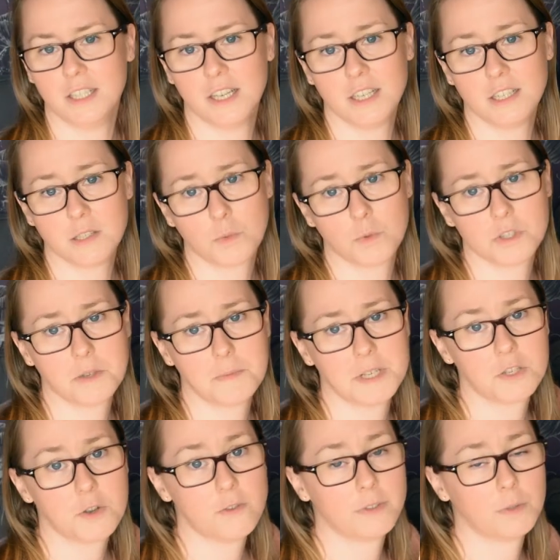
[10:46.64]
and it was a
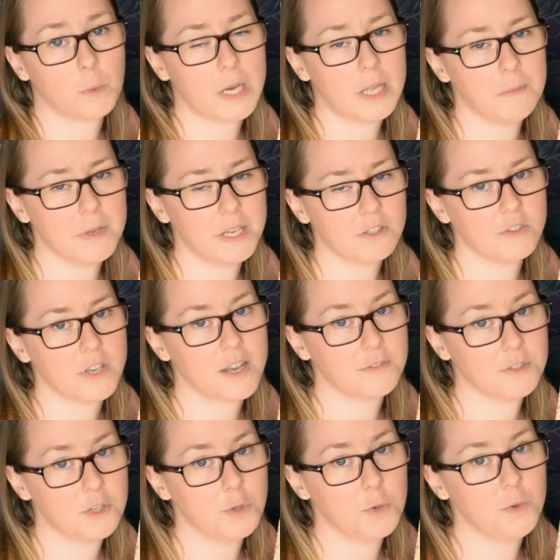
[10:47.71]
bit overwhelming to
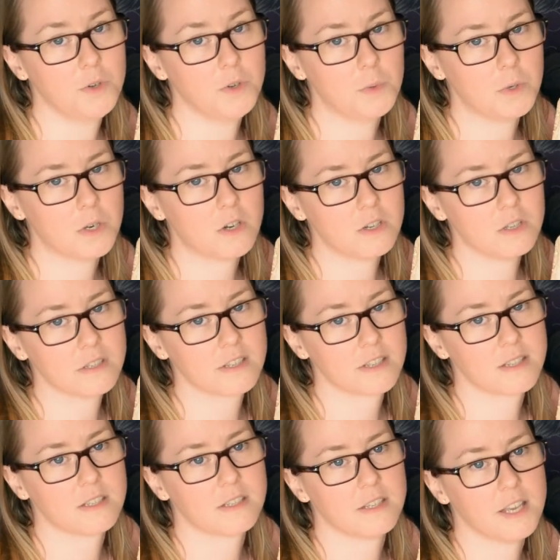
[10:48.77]
have two new dolls
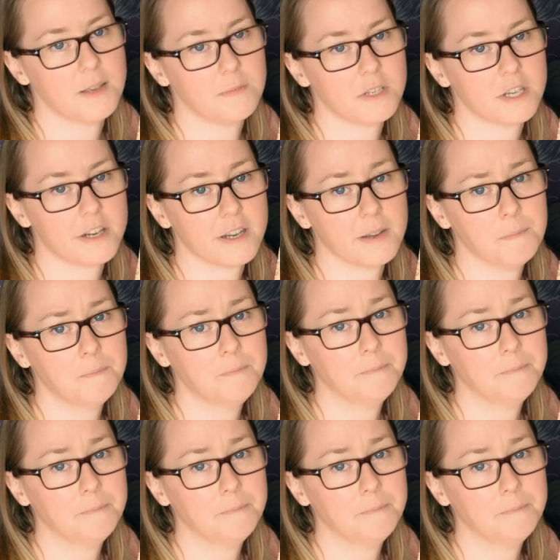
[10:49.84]
at the same time